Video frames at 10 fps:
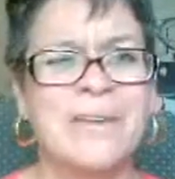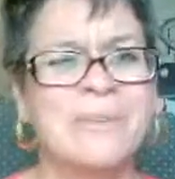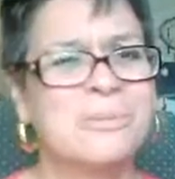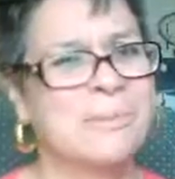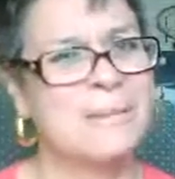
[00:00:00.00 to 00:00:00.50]
It
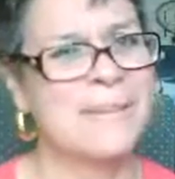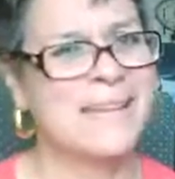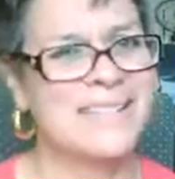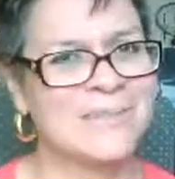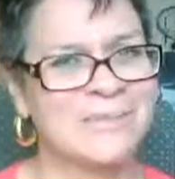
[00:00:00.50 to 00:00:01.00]
was pretty
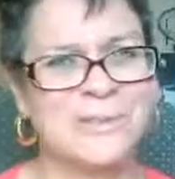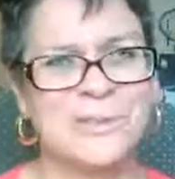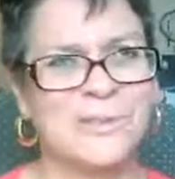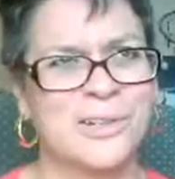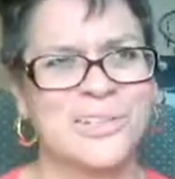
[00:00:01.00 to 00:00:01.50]
messy, the
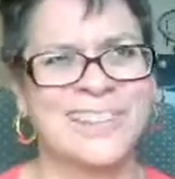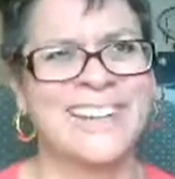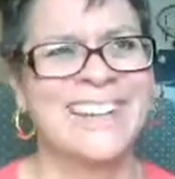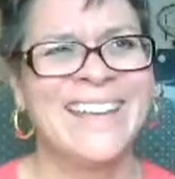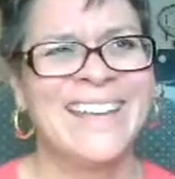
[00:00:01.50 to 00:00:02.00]
first version.